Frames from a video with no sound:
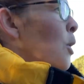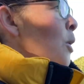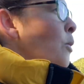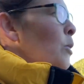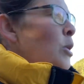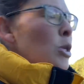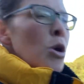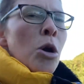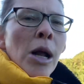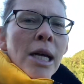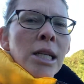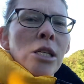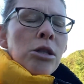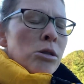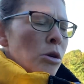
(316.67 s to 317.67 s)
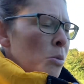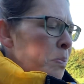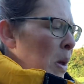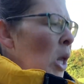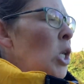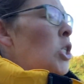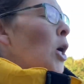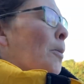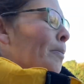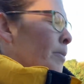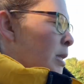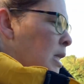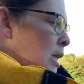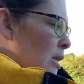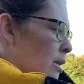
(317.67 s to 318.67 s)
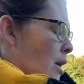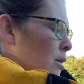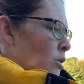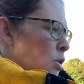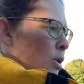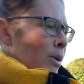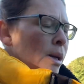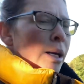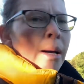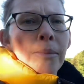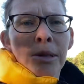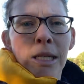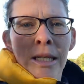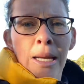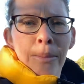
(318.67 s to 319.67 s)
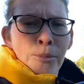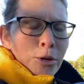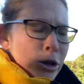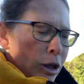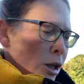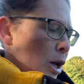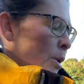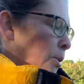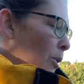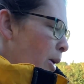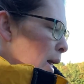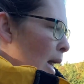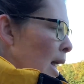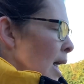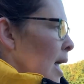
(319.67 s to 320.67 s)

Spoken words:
We do like to do big jumps in this country when it comes to temperature, don't we?